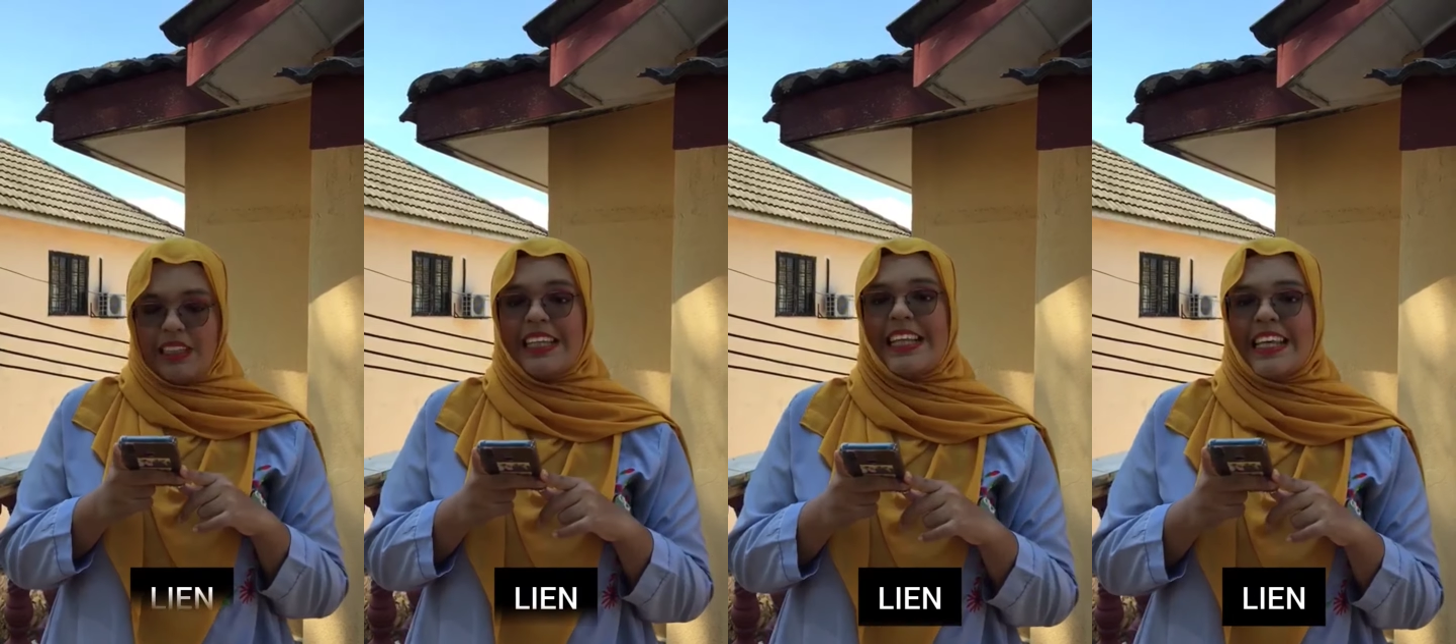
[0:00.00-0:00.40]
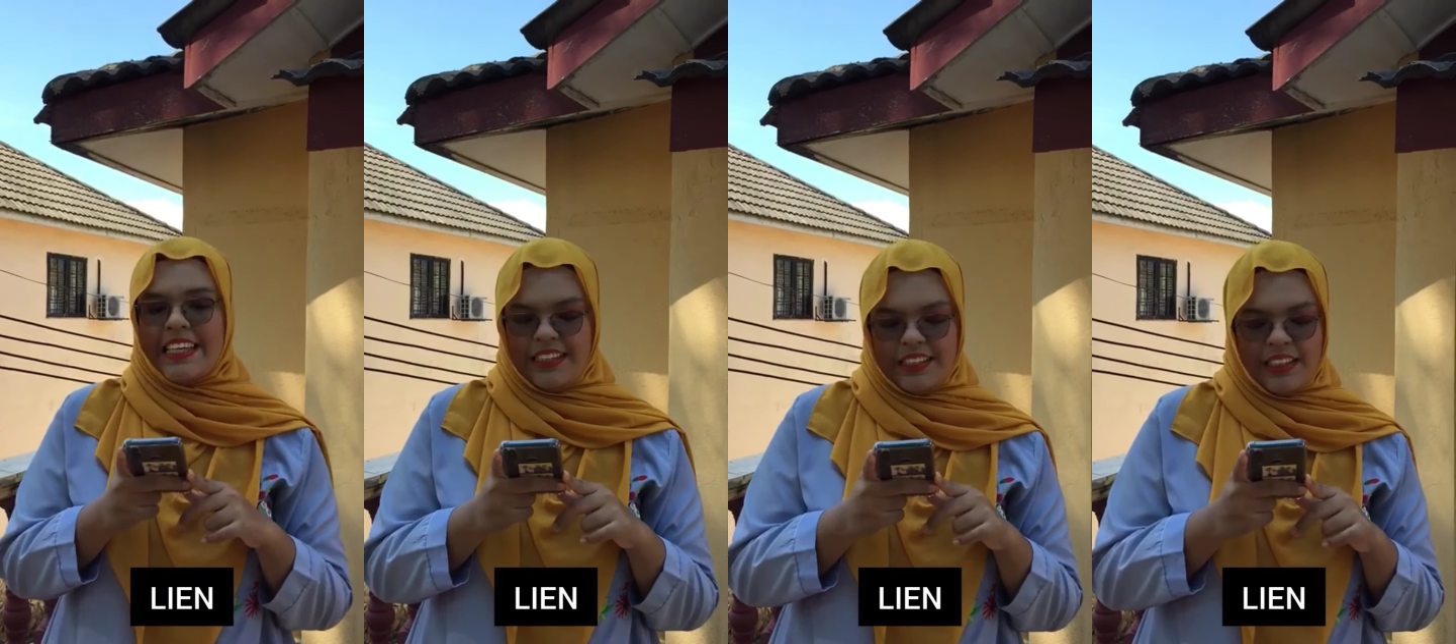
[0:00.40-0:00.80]

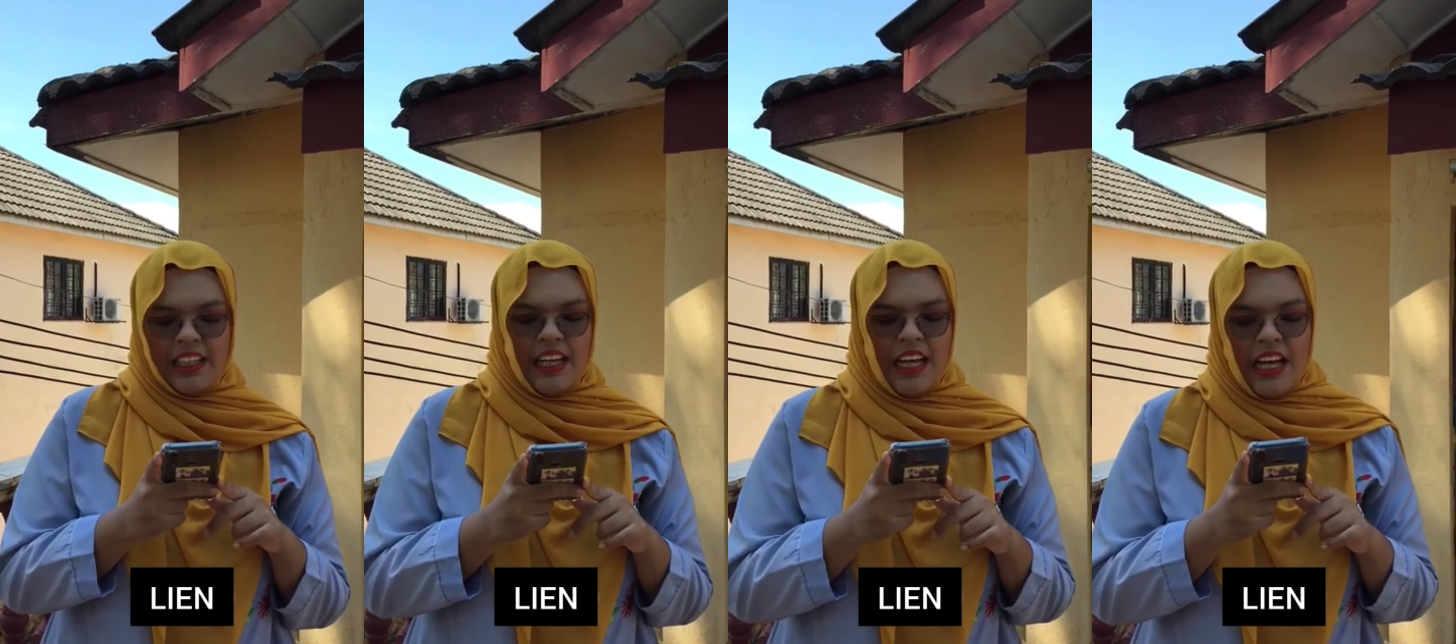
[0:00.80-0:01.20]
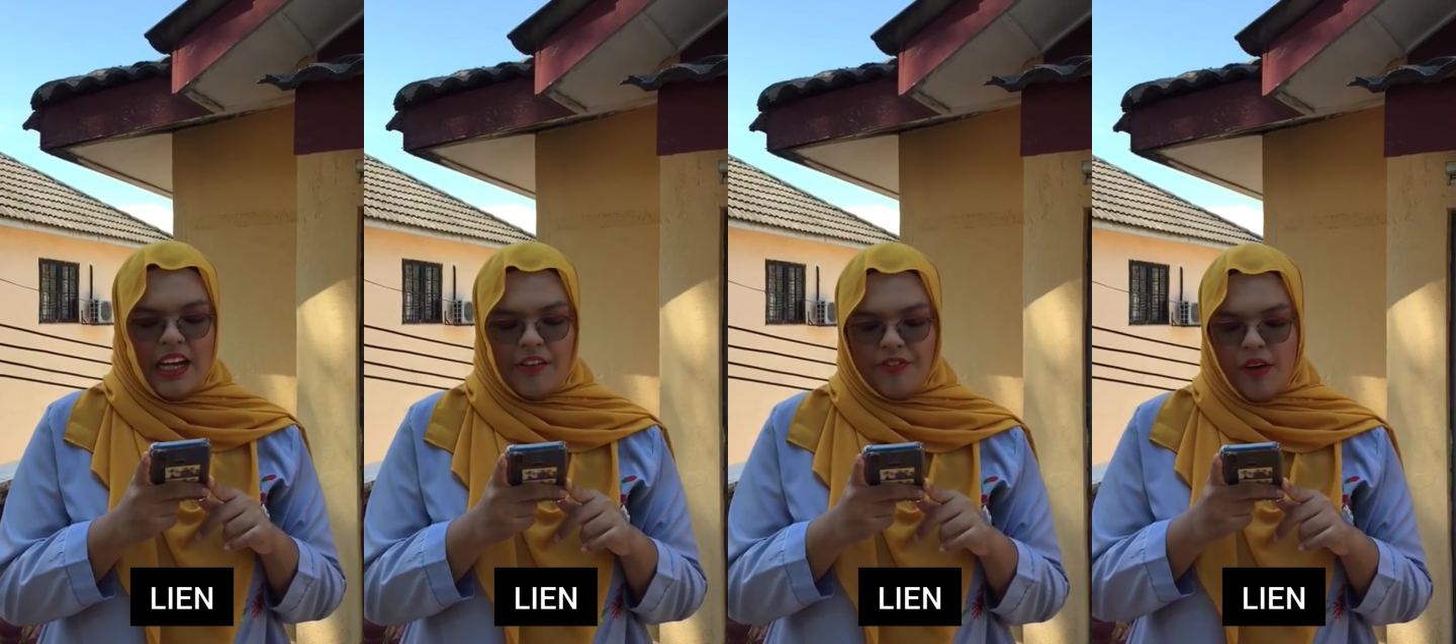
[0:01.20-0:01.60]
lien.
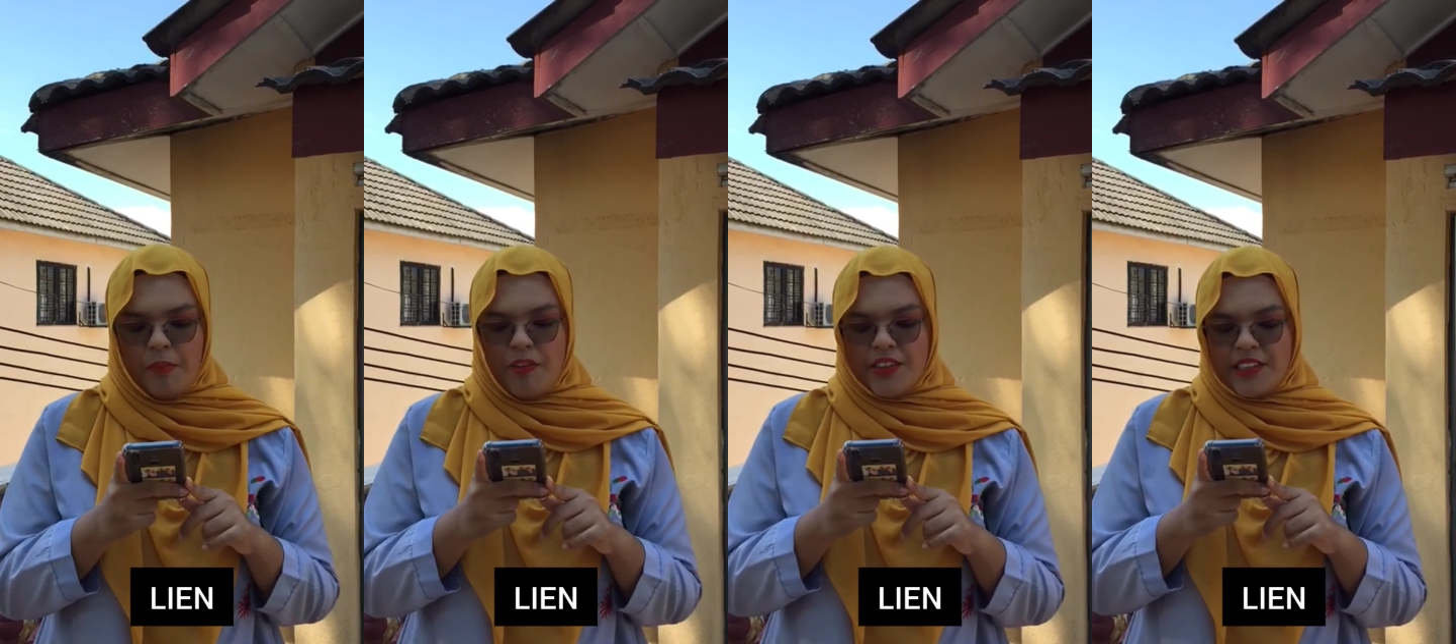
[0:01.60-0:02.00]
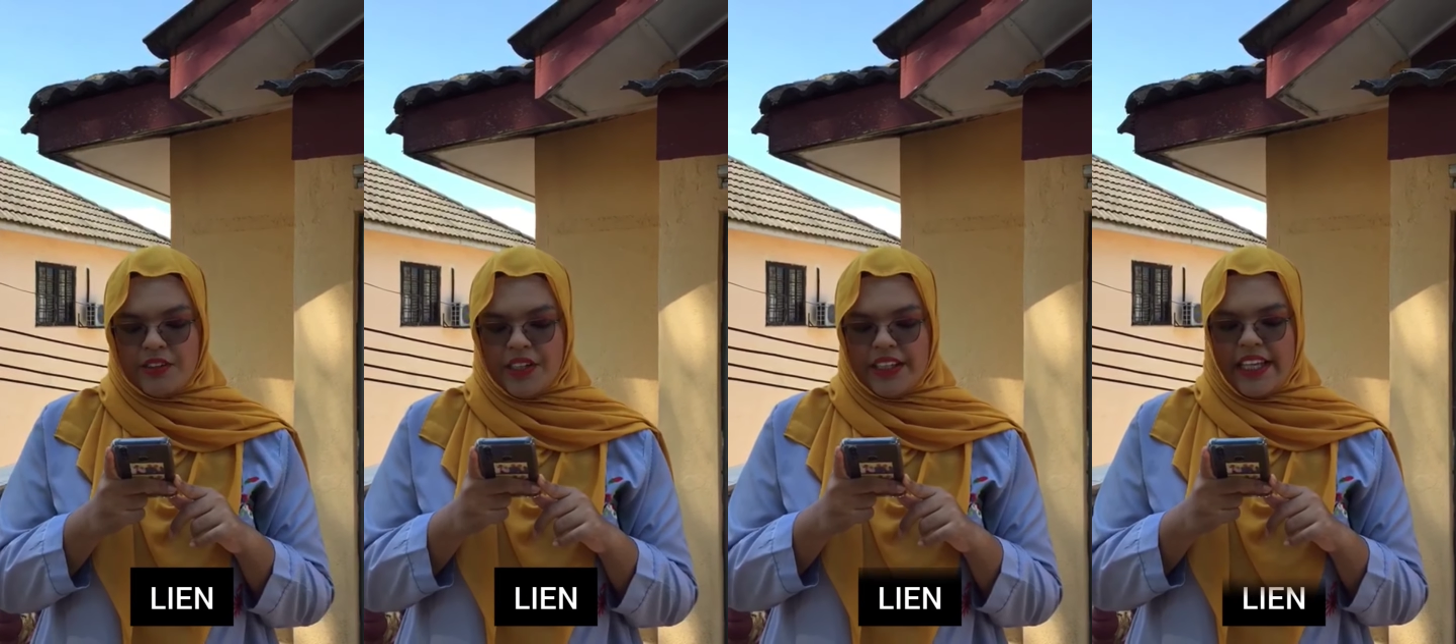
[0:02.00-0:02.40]
A form of
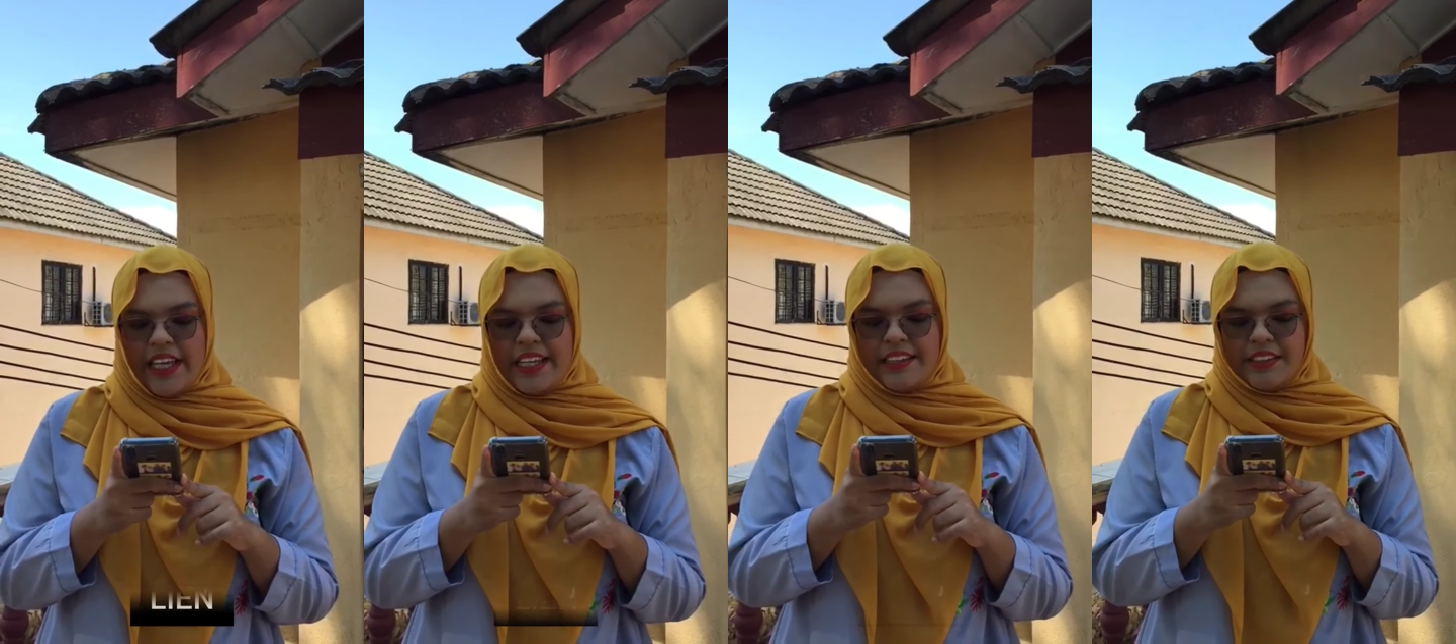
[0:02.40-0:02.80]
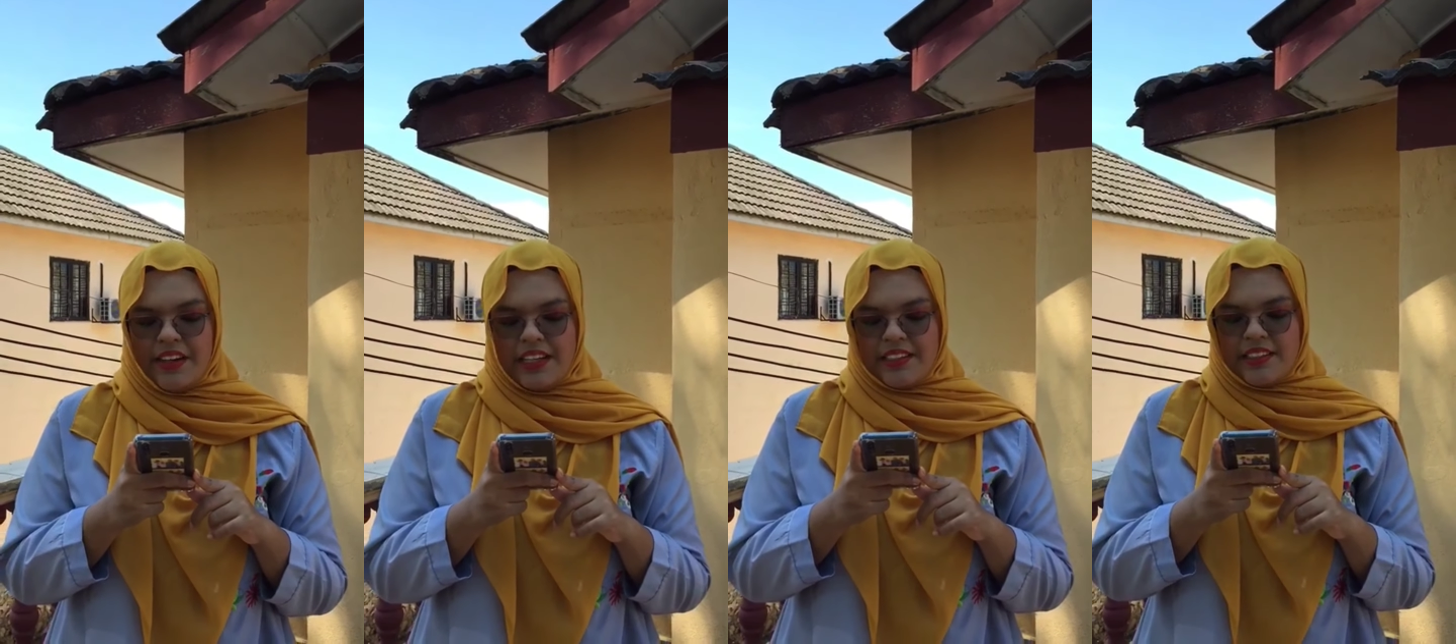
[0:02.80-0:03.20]
security
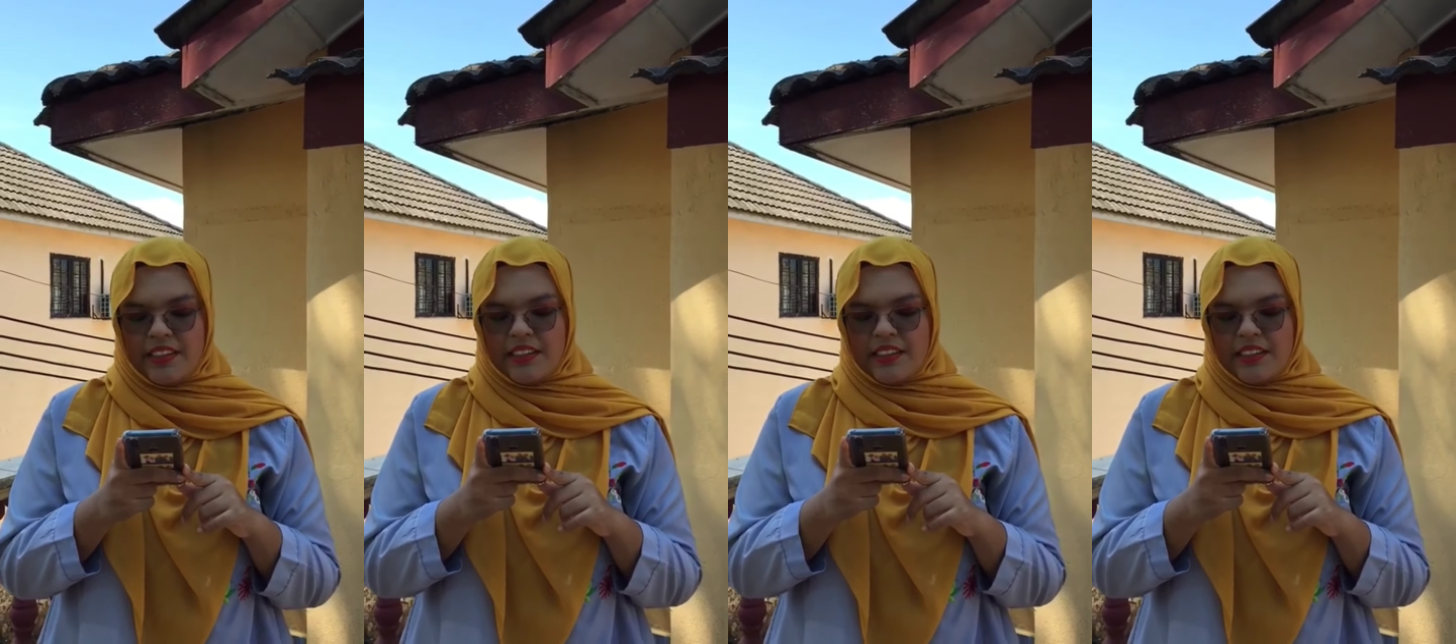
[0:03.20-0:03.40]
interest